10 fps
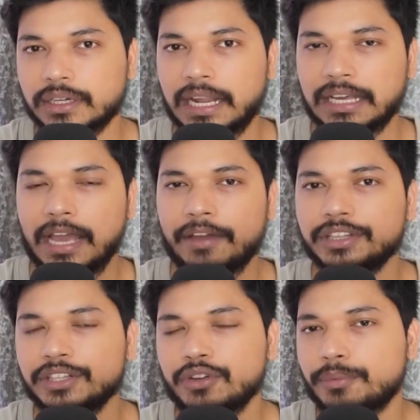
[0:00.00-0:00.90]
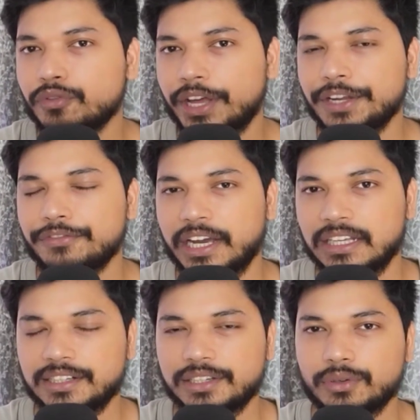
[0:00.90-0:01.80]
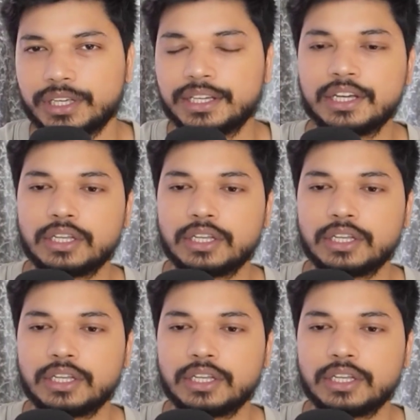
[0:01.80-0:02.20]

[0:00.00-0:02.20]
like everything you have to verify it okay